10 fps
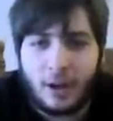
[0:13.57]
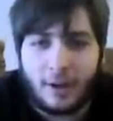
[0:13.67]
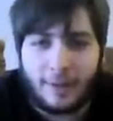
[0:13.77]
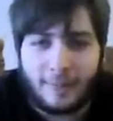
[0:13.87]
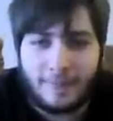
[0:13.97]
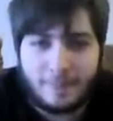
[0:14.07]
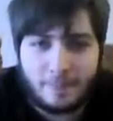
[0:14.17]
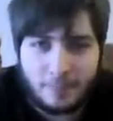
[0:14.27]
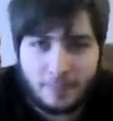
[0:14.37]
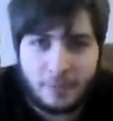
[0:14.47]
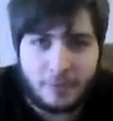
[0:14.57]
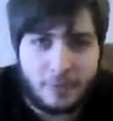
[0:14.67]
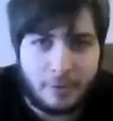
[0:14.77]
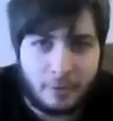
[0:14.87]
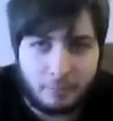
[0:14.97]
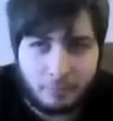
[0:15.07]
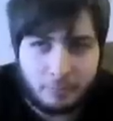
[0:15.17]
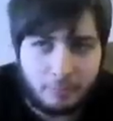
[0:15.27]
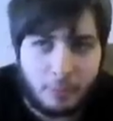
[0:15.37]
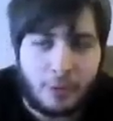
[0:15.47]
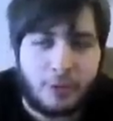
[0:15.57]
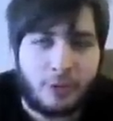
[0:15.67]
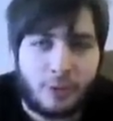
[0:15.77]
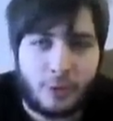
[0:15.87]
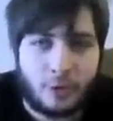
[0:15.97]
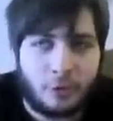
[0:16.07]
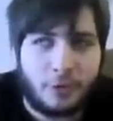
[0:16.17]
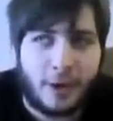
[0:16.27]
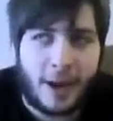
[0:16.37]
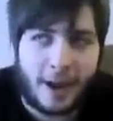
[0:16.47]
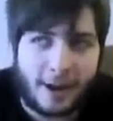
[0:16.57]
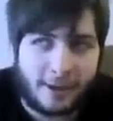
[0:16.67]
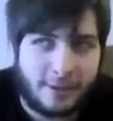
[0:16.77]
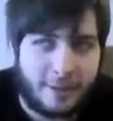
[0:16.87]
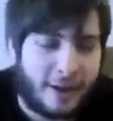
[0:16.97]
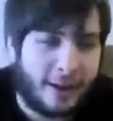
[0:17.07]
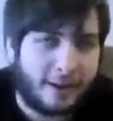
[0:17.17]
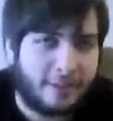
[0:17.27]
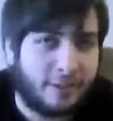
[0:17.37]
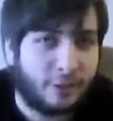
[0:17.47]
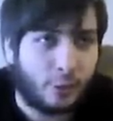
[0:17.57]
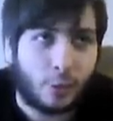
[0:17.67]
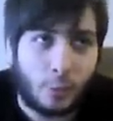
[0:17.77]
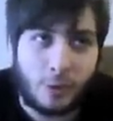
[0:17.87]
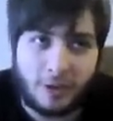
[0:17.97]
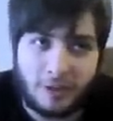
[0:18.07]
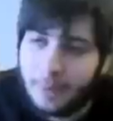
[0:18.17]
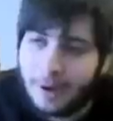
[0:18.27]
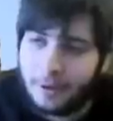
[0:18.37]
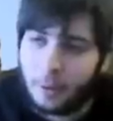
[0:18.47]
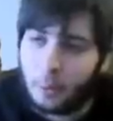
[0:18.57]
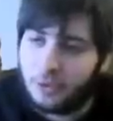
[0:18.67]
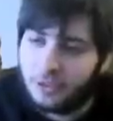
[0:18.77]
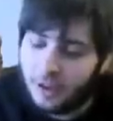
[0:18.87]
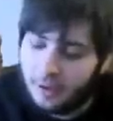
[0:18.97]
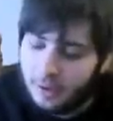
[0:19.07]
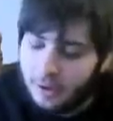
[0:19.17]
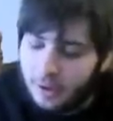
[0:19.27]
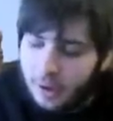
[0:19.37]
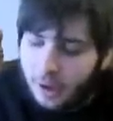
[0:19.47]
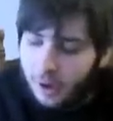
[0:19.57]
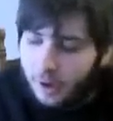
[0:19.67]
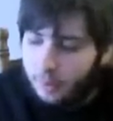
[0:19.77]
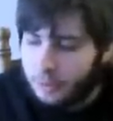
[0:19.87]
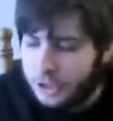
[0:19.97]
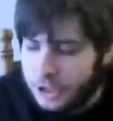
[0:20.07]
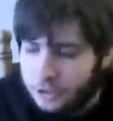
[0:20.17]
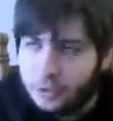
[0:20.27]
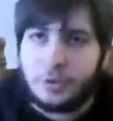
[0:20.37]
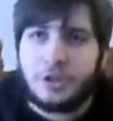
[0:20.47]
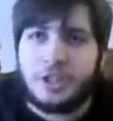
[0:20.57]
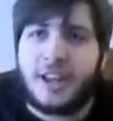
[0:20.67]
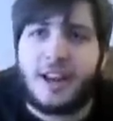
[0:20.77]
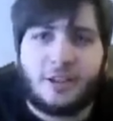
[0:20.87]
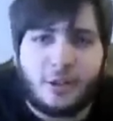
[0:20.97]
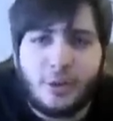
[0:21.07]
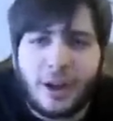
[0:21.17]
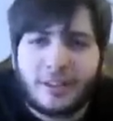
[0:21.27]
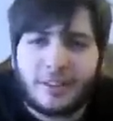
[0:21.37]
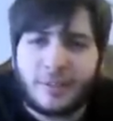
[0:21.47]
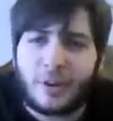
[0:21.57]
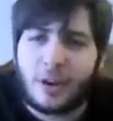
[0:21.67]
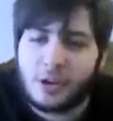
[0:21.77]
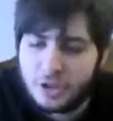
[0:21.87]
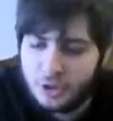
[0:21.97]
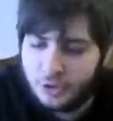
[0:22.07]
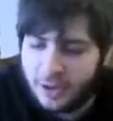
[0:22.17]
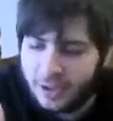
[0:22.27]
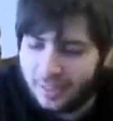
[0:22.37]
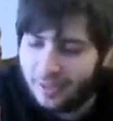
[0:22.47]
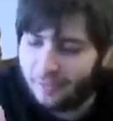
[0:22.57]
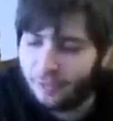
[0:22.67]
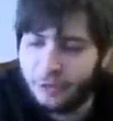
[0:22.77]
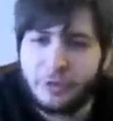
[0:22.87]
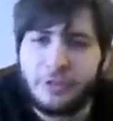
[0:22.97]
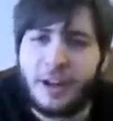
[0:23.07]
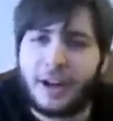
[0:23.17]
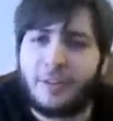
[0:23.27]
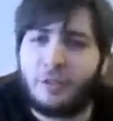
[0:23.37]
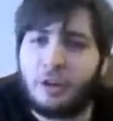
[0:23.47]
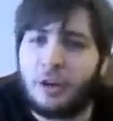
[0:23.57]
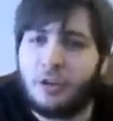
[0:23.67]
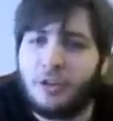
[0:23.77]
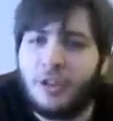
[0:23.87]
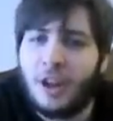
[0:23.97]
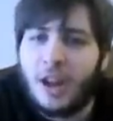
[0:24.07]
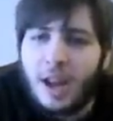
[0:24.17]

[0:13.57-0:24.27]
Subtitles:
the points are totaled and the highest score wins. Make your own set. What you do is you take 2 decks of cards. You take that first deck of cards